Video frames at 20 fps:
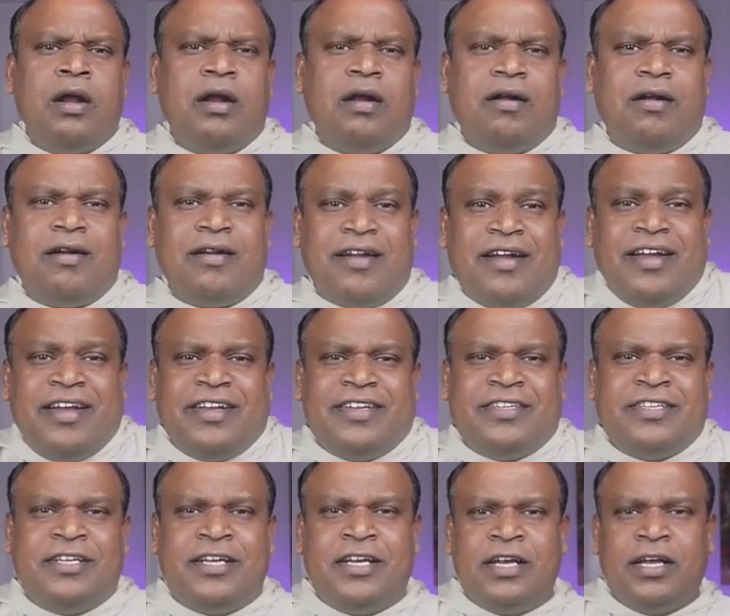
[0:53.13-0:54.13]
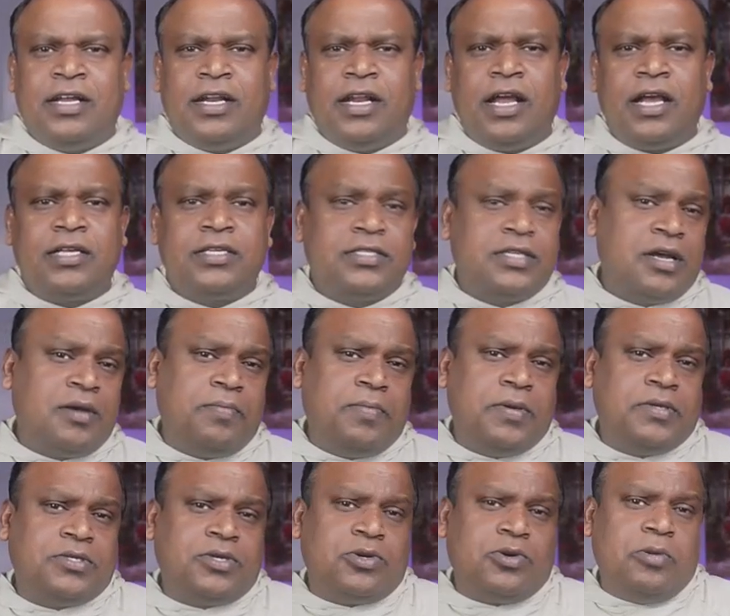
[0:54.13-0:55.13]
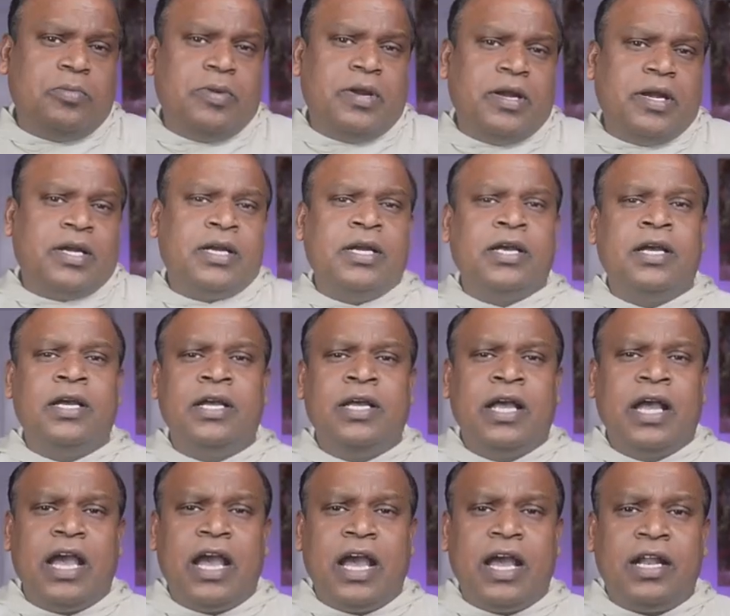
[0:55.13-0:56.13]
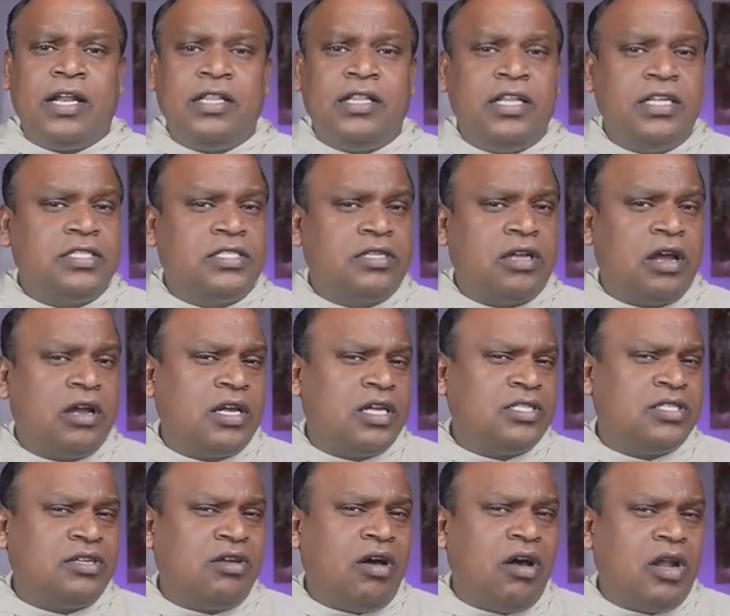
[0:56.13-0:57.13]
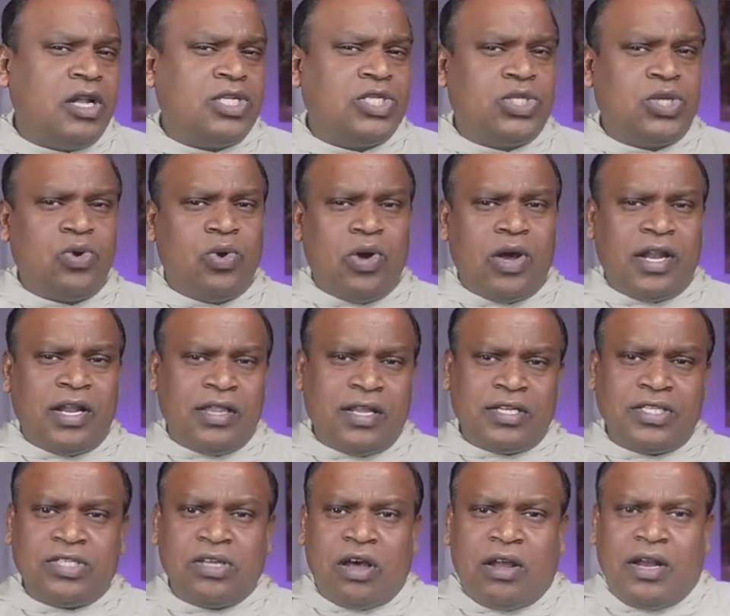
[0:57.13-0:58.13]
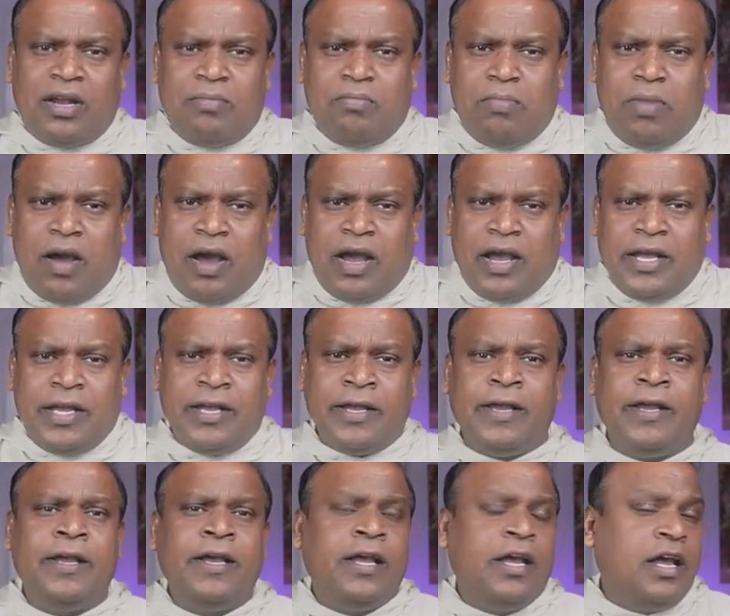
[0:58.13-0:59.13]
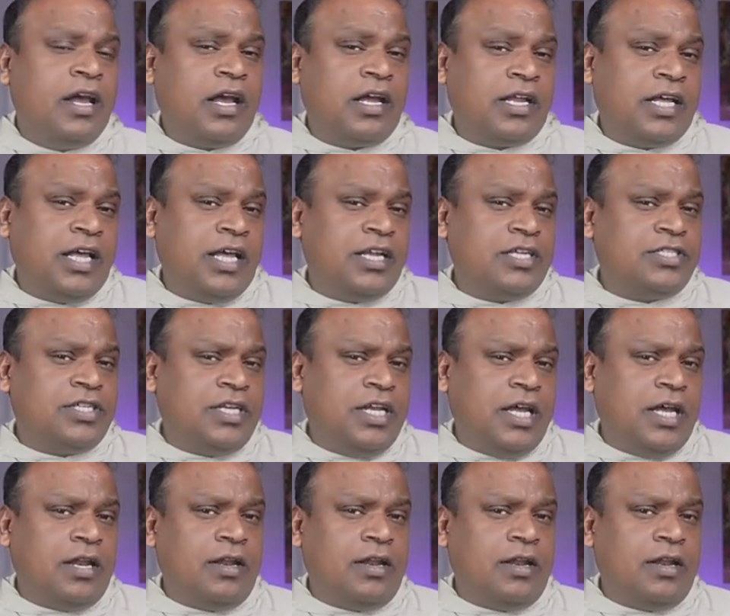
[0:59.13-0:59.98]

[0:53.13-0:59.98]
Alright, next up is Rubrik, and this stock is also another solid buy. And here is the deal.